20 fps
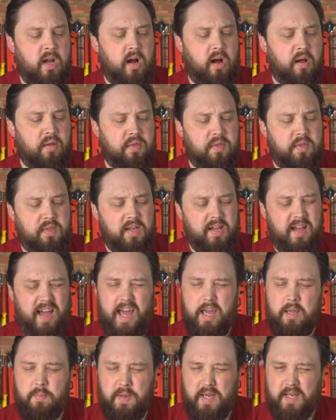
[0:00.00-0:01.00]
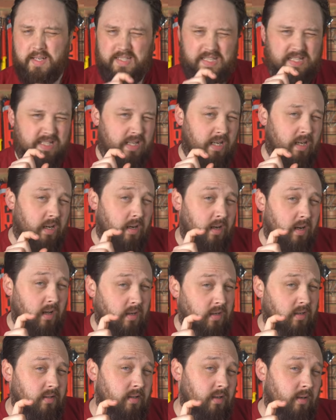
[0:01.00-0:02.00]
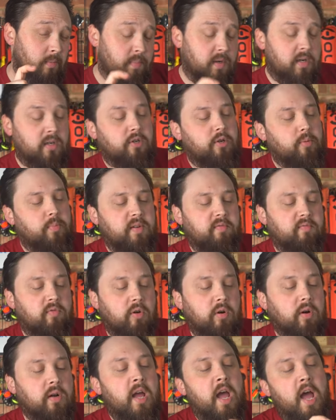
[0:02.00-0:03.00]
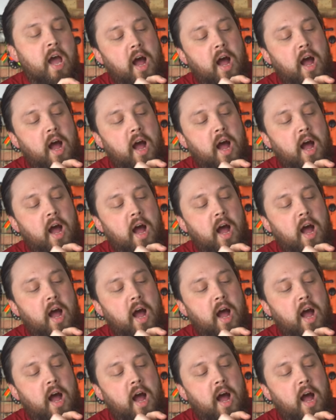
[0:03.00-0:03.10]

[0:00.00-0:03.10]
I think Apex is larger, but I could be wrong.